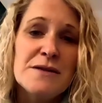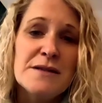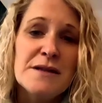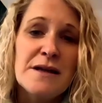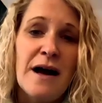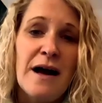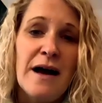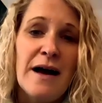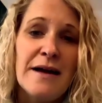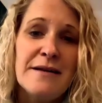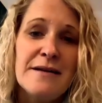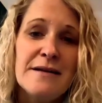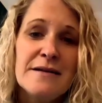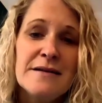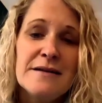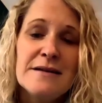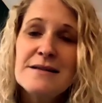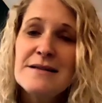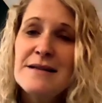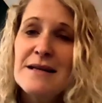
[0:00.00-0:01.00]
to God
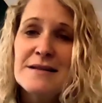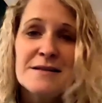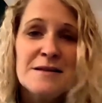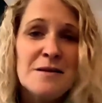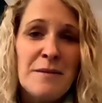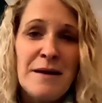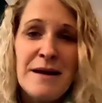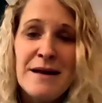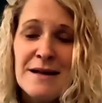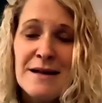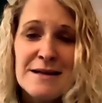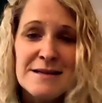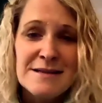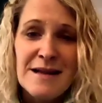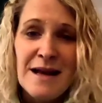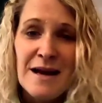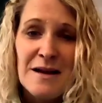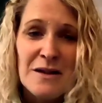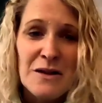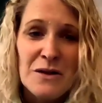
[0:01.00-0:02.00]
doesn't mean he's
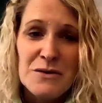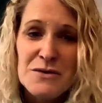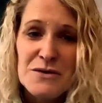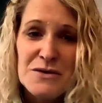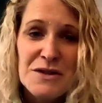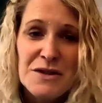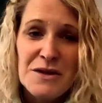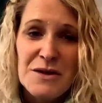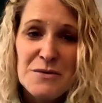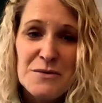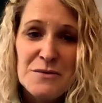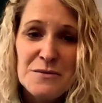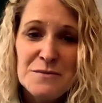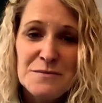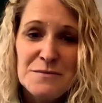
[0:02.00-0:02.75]
not close to you.